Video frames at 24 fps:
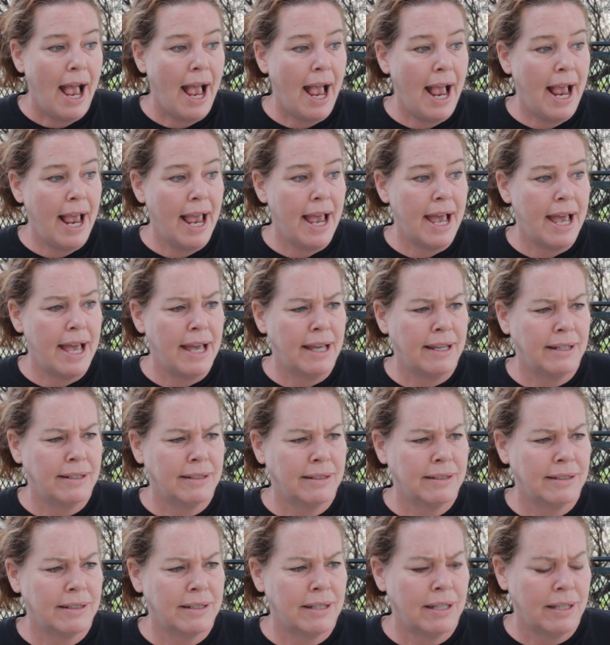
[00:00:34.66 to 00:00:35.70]

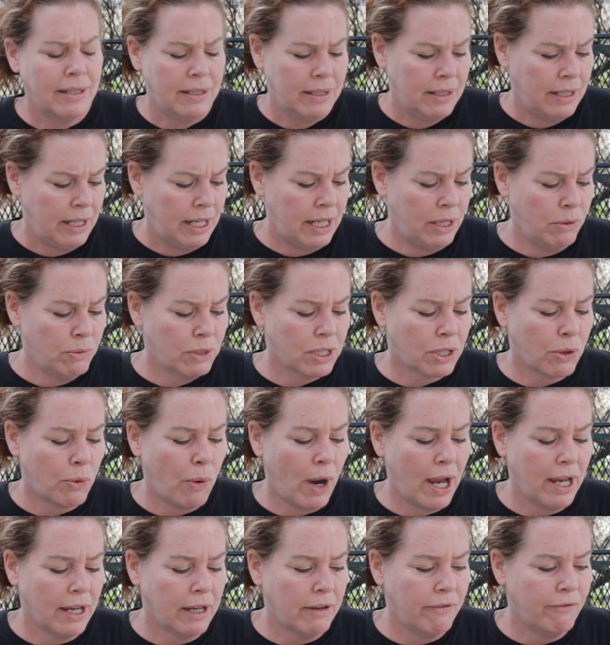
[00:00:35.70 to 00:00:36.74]
And he was
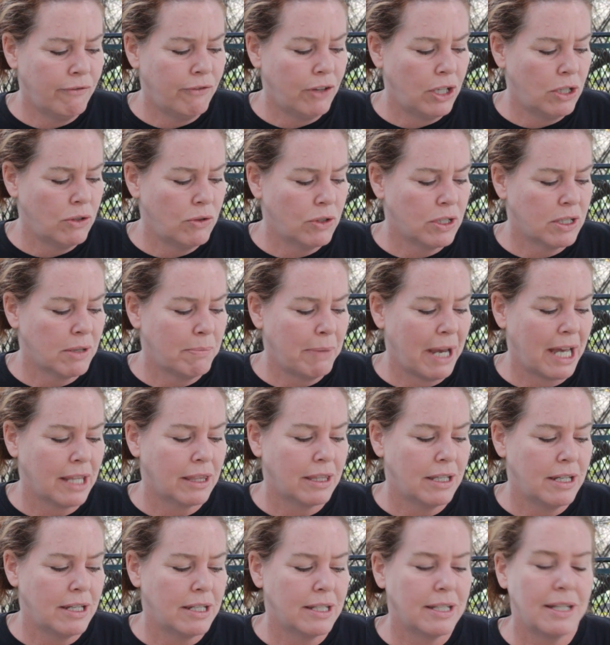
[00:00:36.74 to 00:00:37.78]
quite confused
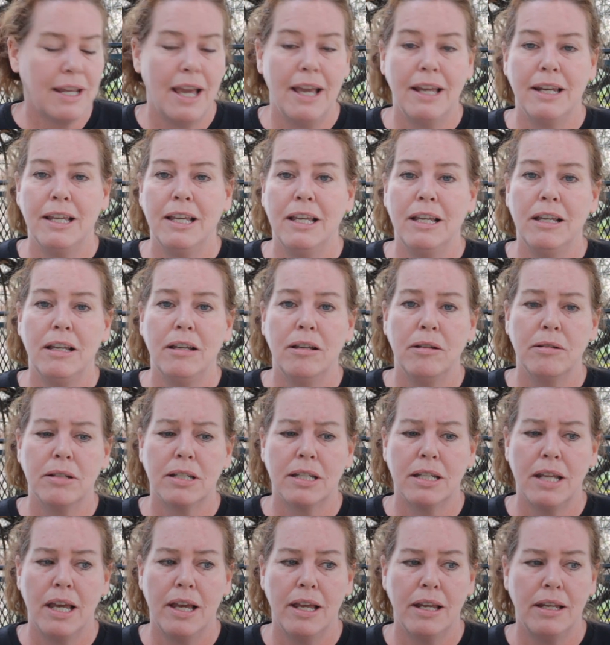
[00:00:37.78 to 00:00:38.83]
about this and he
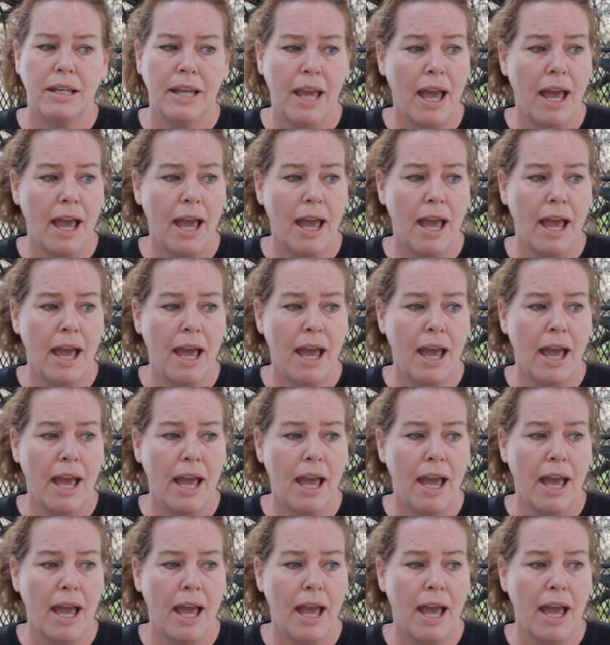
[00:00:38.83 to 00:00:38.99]
said,